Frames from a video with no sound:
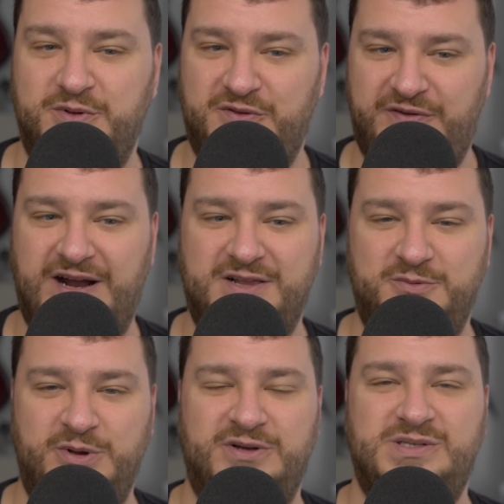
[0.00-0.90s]
but the fact that
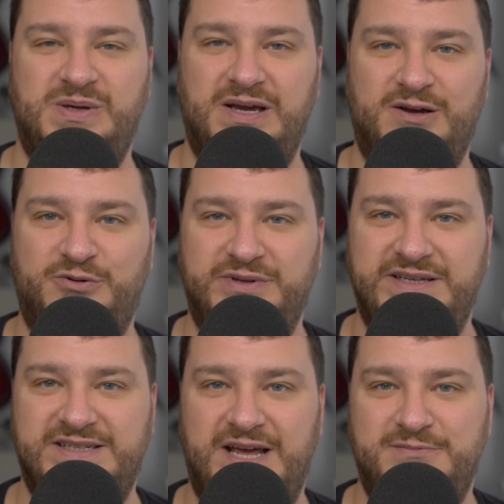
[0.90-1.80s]
we also get
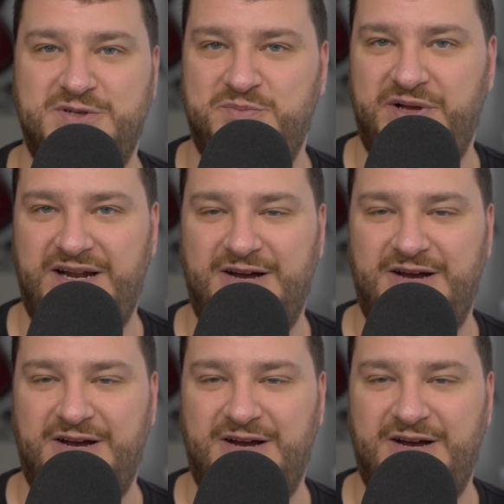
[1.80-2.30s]
unreleased games to play